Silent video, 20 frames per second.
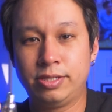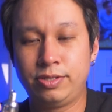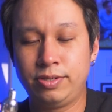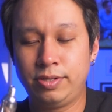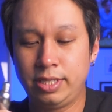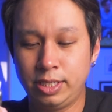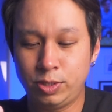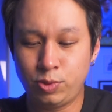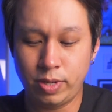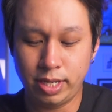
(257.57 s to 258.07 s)
So
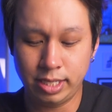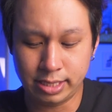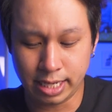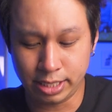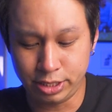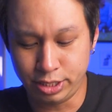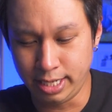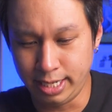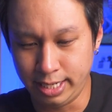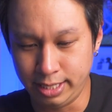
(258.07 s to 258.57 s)
this one is
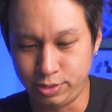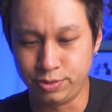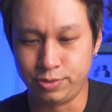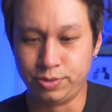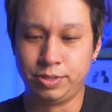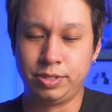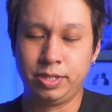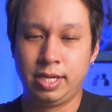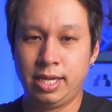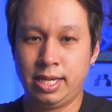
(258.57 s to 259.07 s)
actually
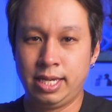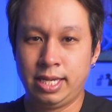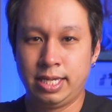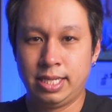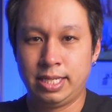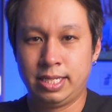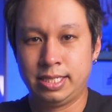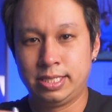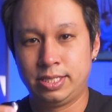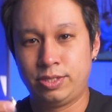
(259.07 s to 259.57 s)
to
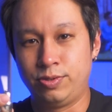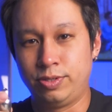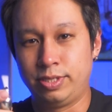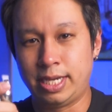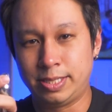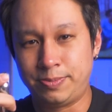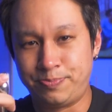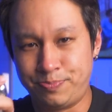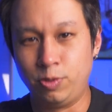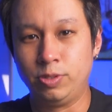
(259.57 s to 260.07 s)

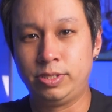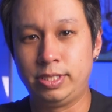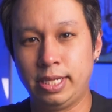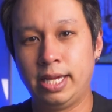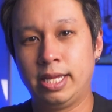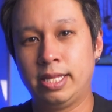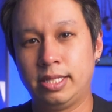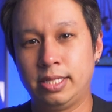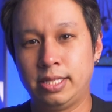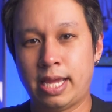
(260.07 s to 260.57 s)
just boost
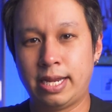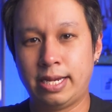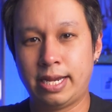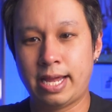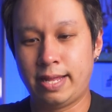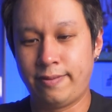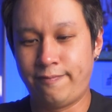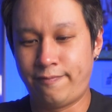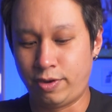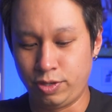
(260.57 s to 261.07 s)
it, and
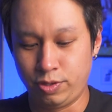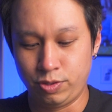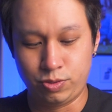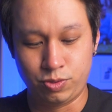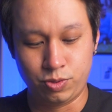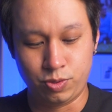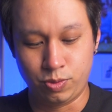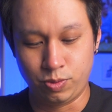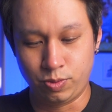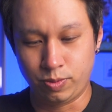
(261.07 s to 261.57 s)
then for you
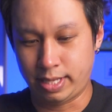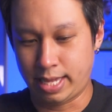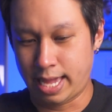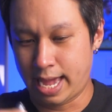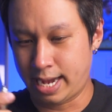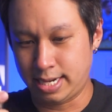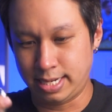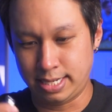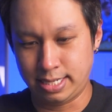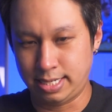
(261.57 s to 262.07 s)
to
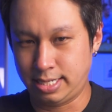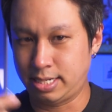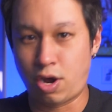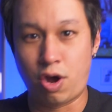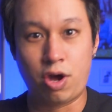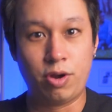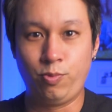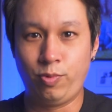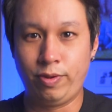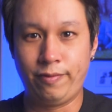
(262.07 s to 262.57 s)
get
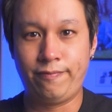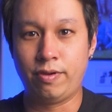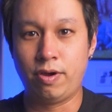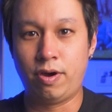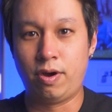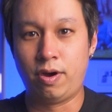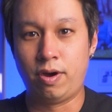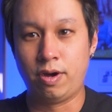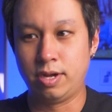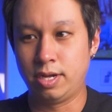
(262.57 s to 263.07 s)
on with
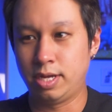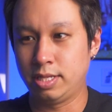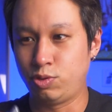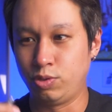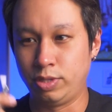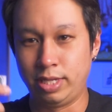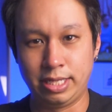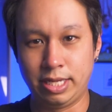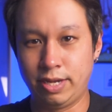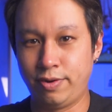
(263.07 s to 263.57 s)
to
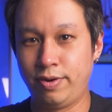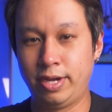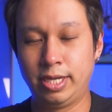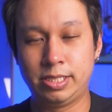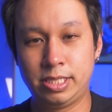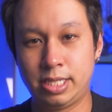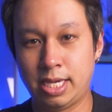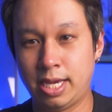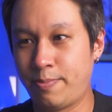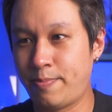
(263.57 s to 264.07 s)
the
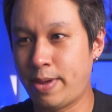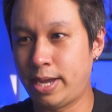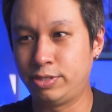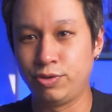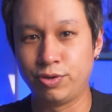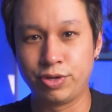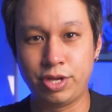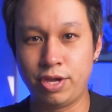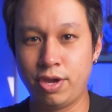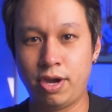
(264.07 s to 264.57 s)
nearest
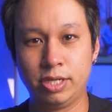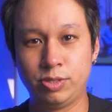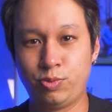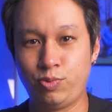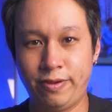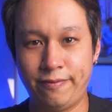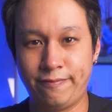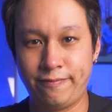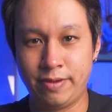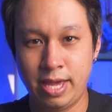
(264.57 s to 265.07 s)
petrol kiosk
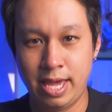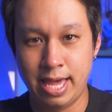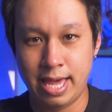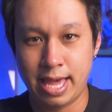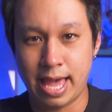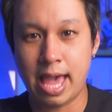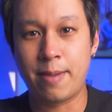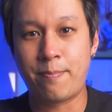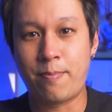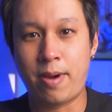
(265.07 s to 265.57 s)
with
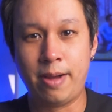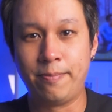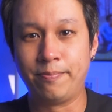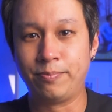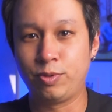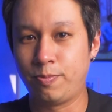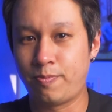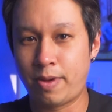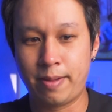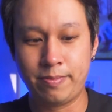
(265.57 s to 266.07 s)
air
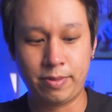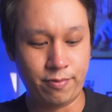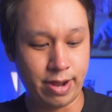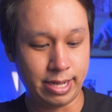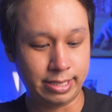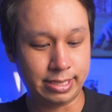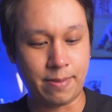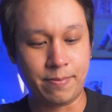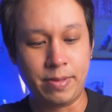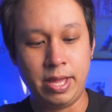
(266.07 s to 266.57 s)
pump to pump the
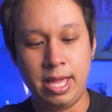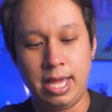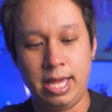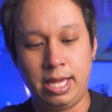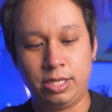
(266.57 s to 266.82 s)
rest up.